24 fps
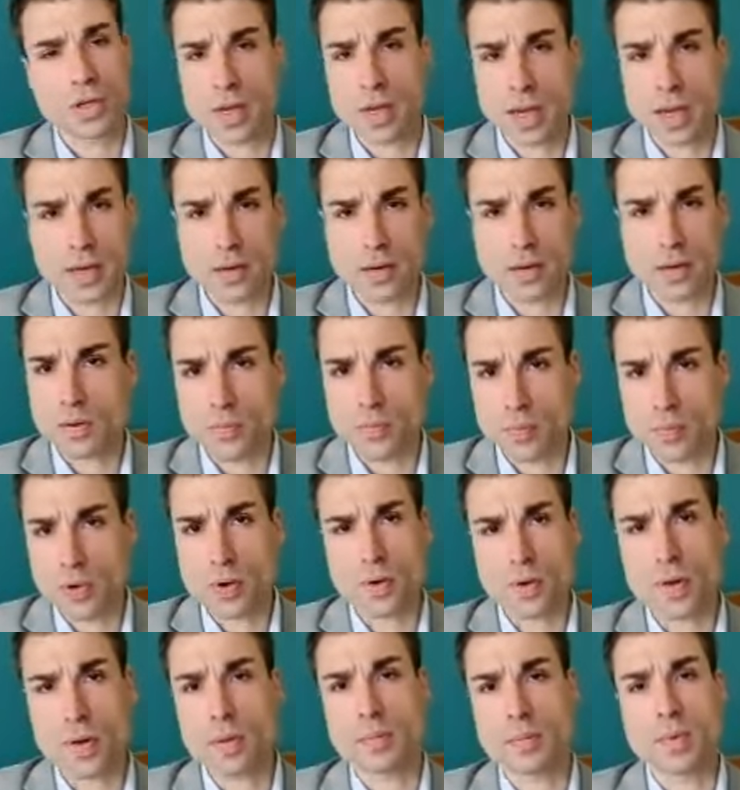a kind of
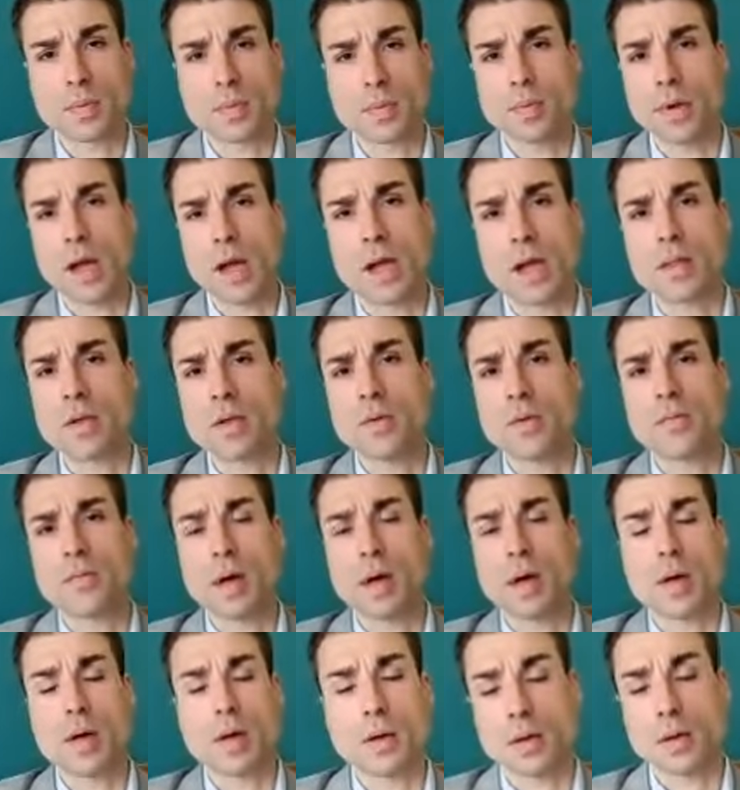program, a kind of
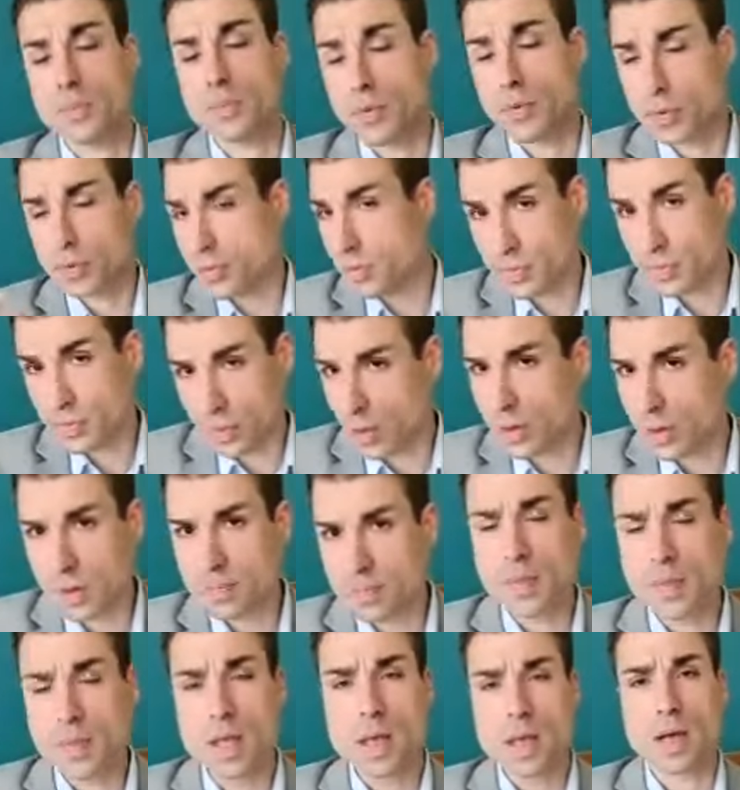computer
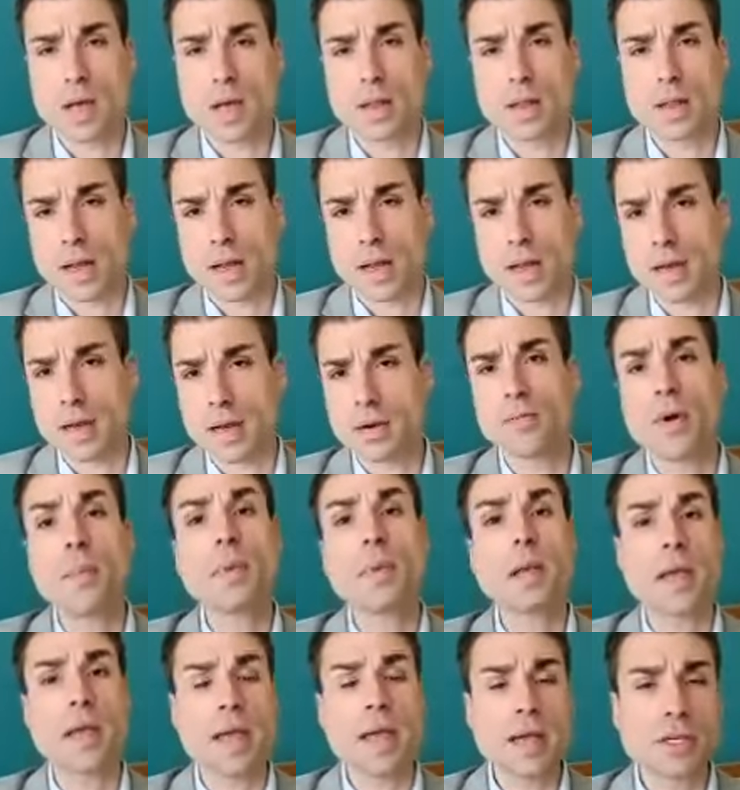program, a kind of
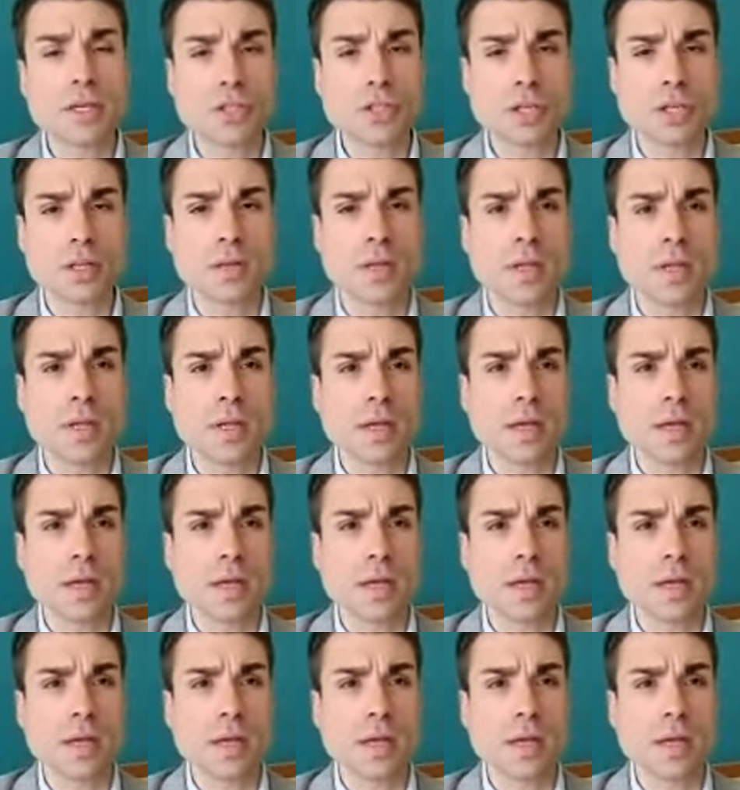application